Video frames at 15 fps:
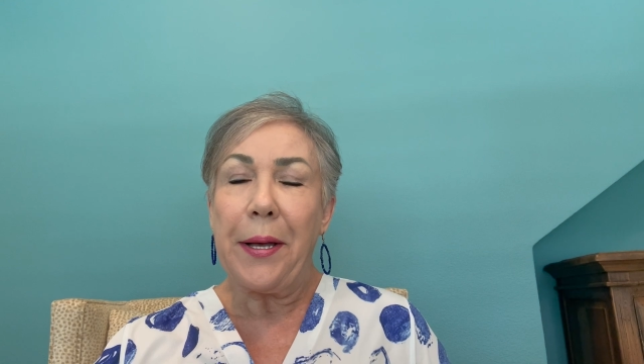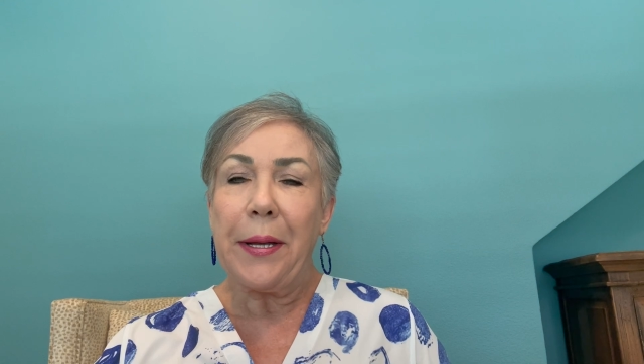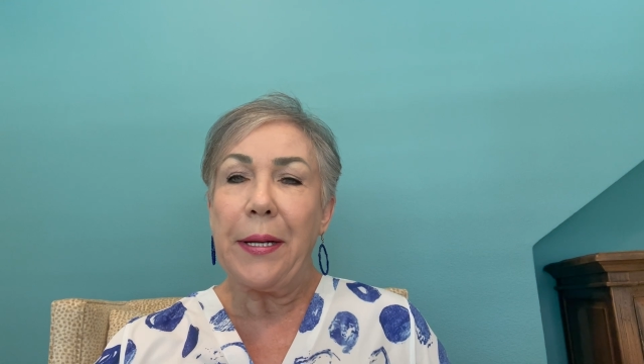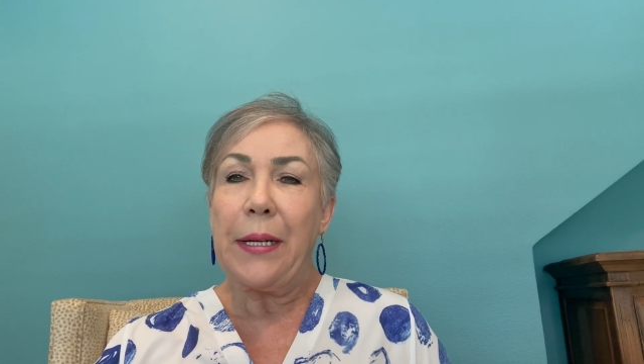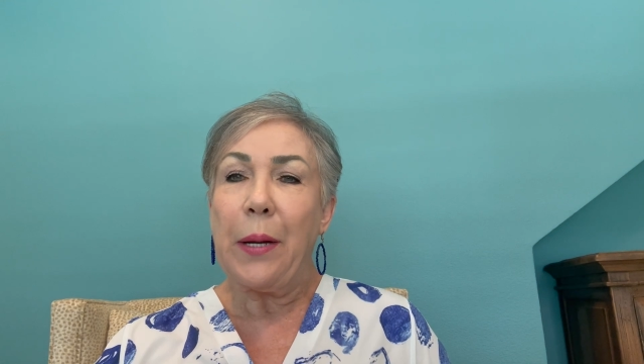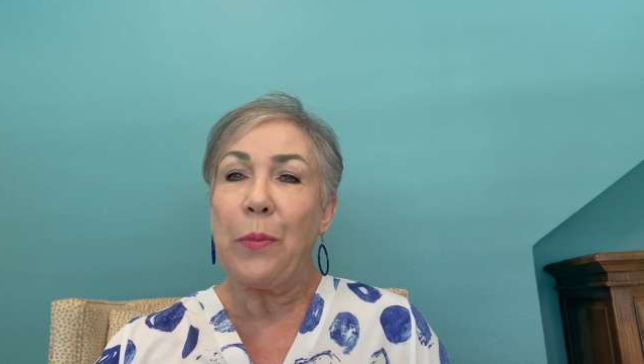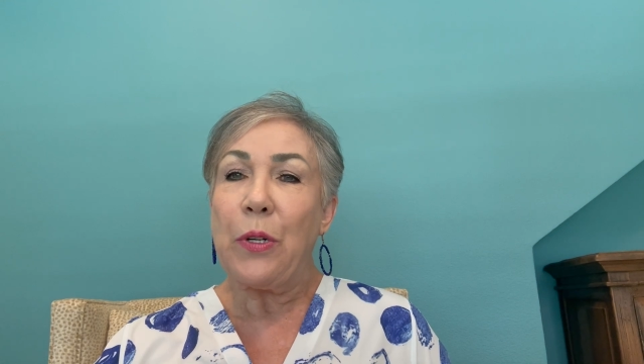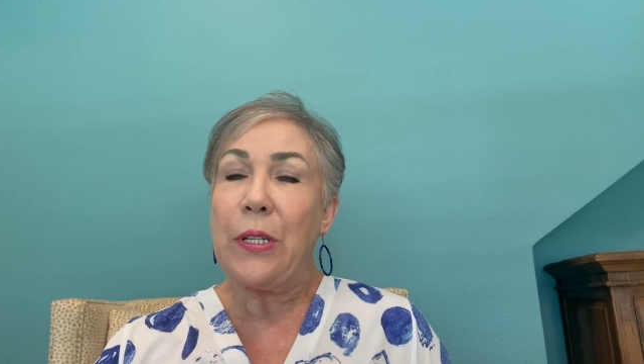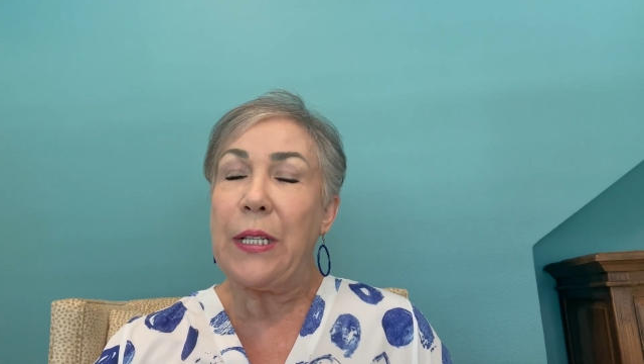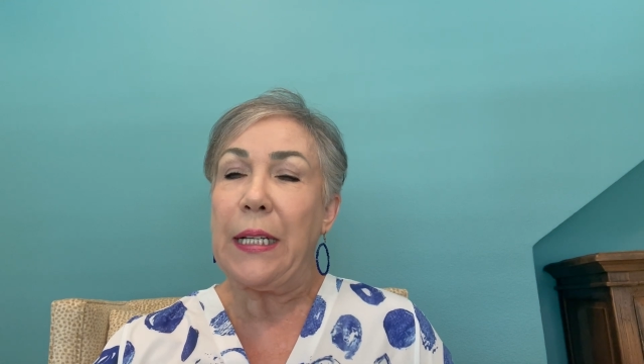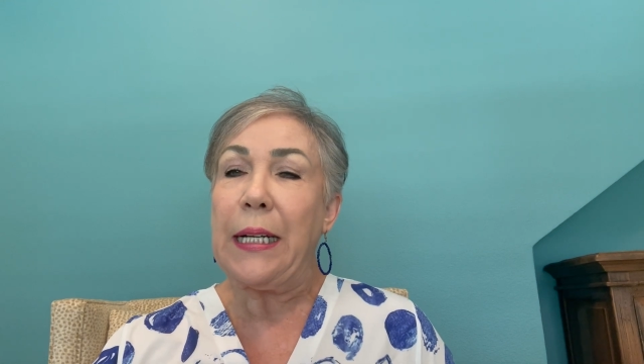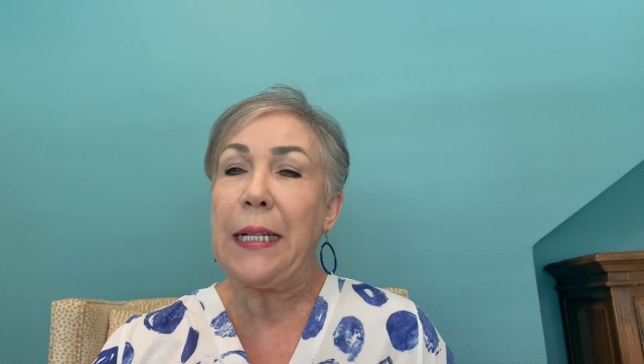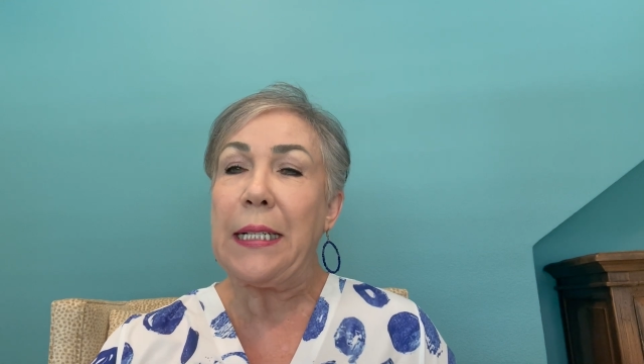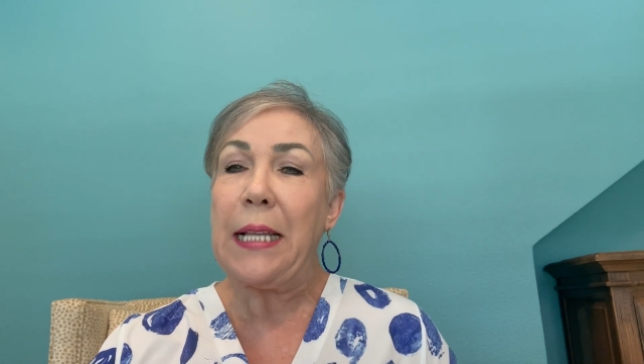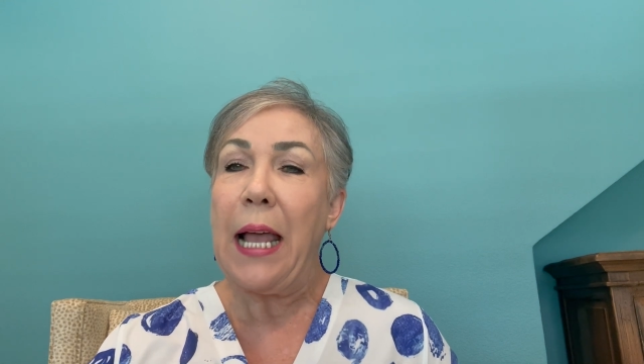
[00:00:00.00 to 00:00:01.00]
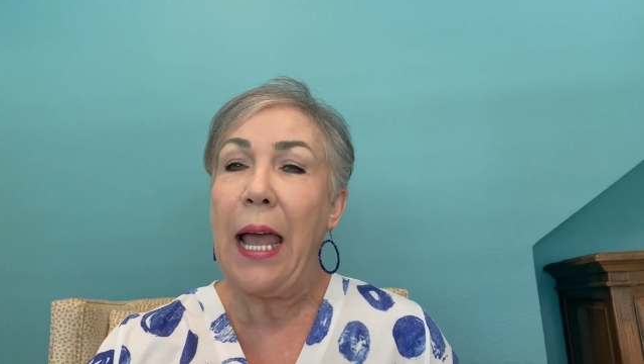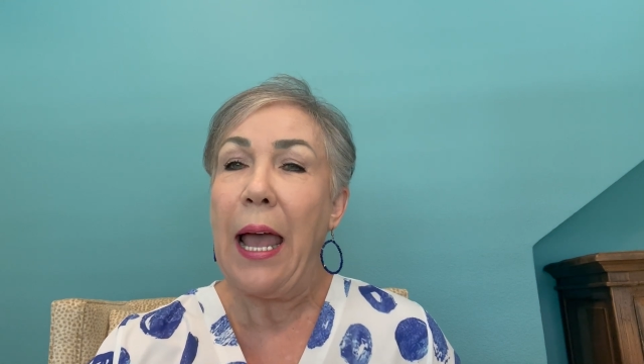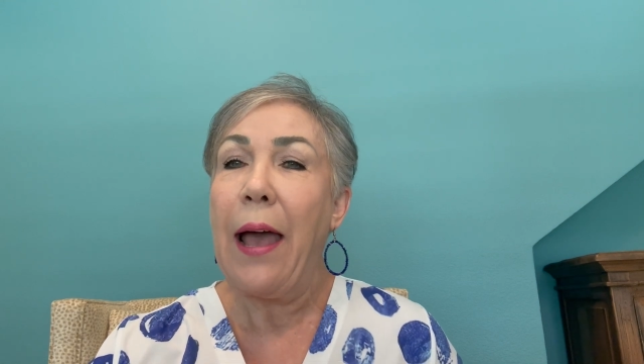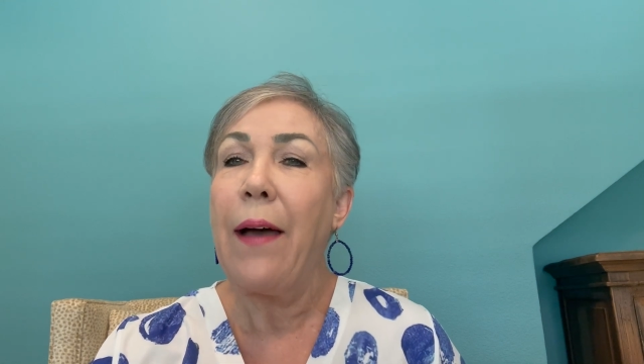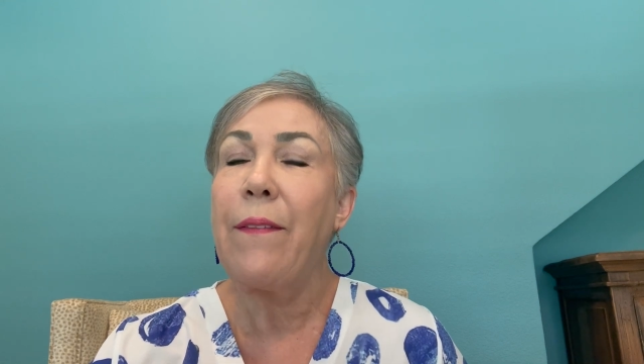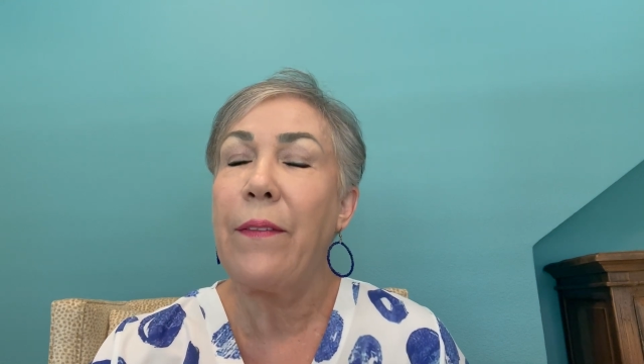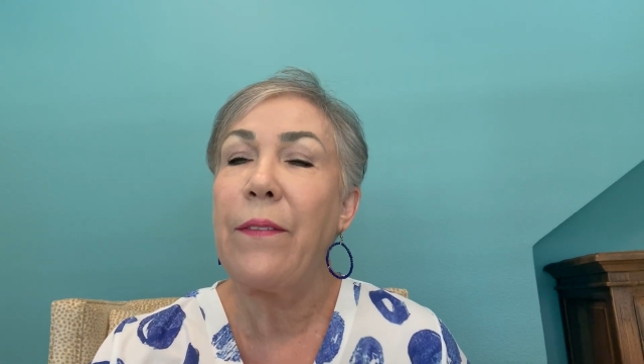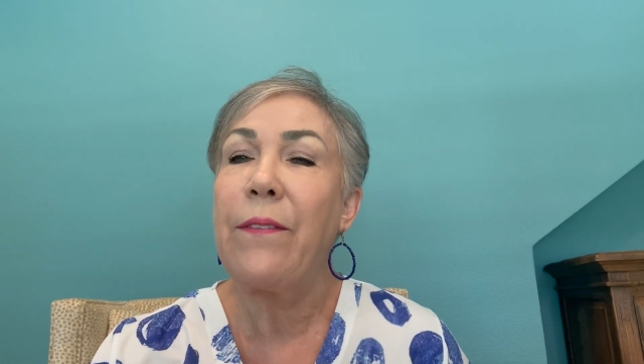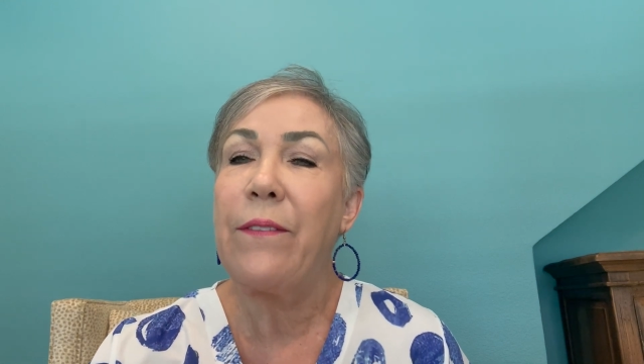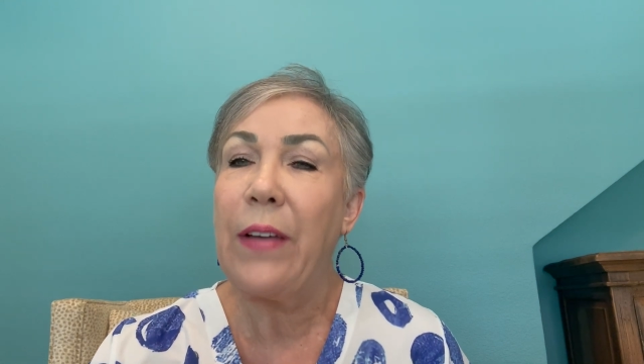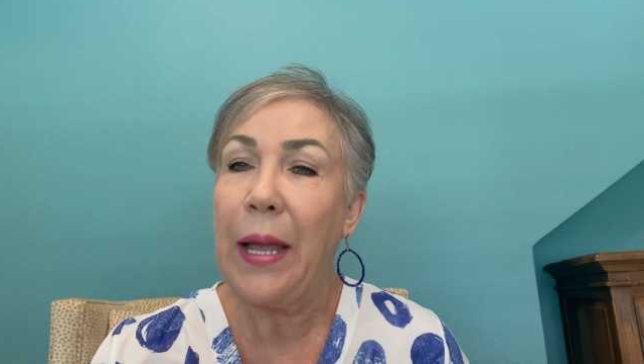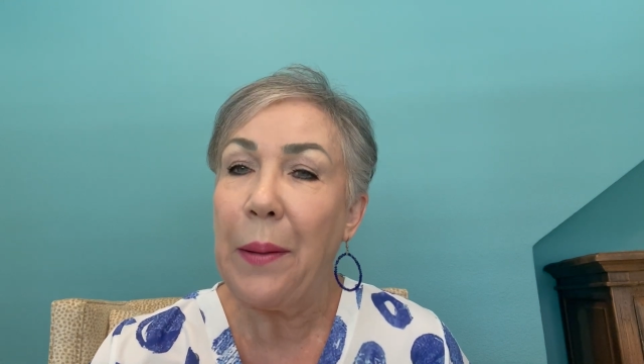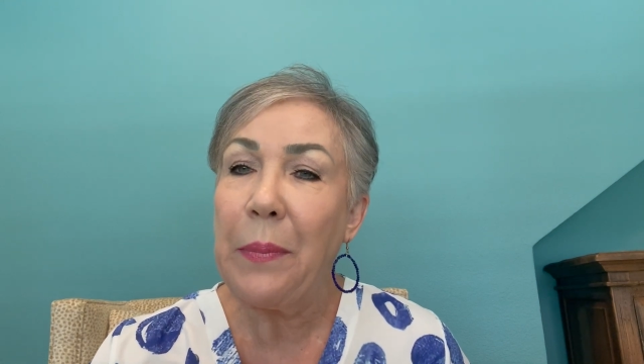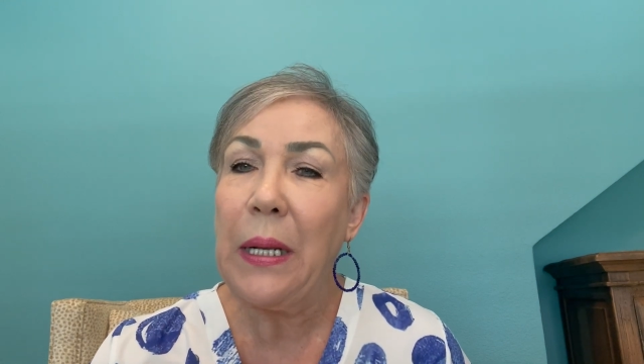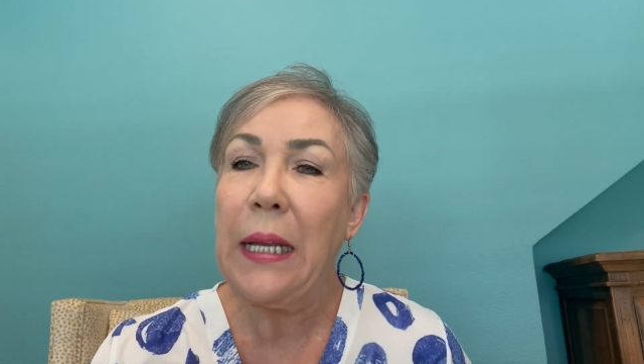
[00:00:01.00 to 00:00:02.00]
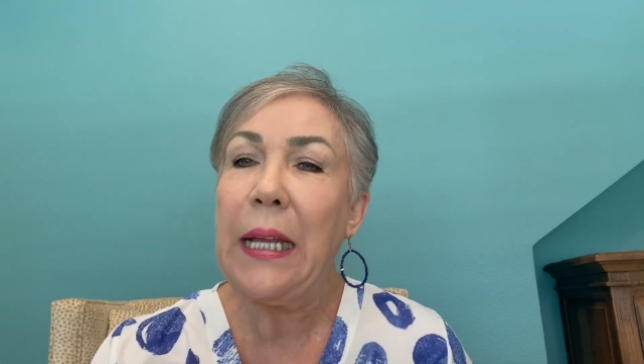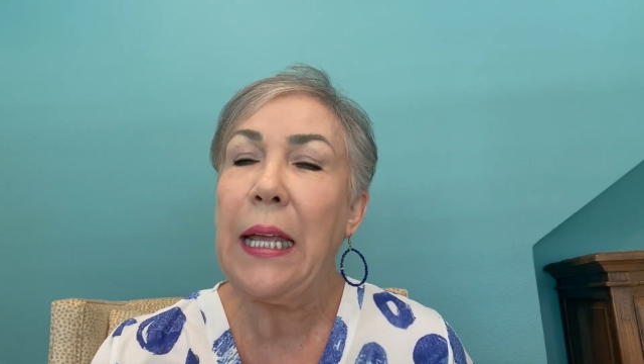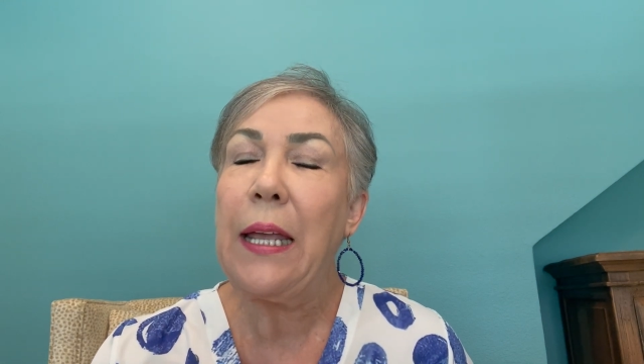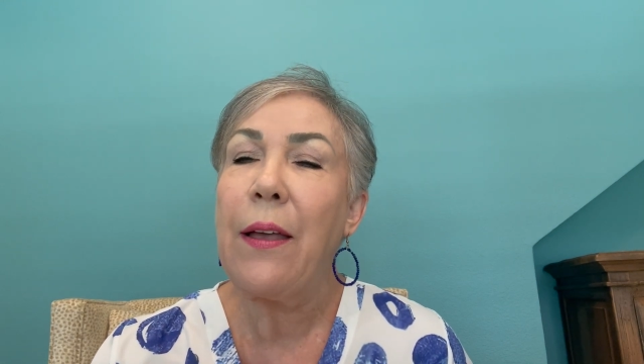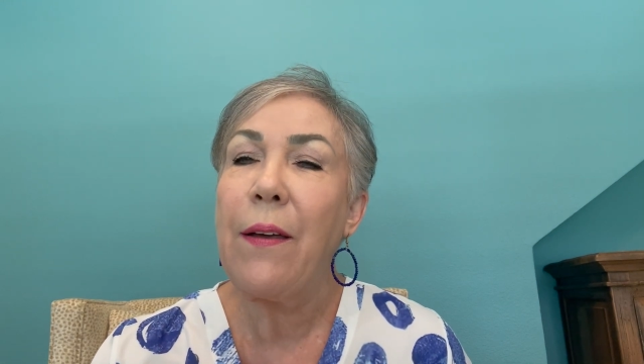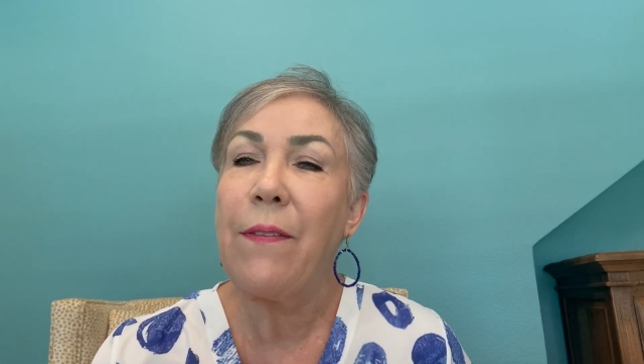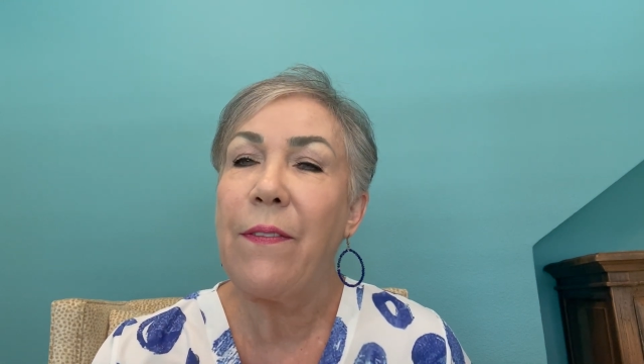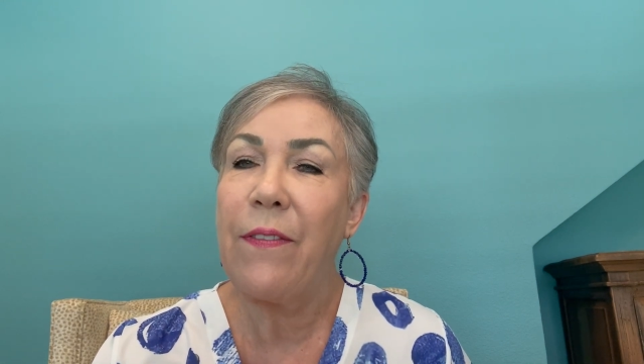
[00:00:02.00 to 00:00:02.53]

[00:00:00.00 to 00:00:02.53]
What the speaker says: Number 6, have family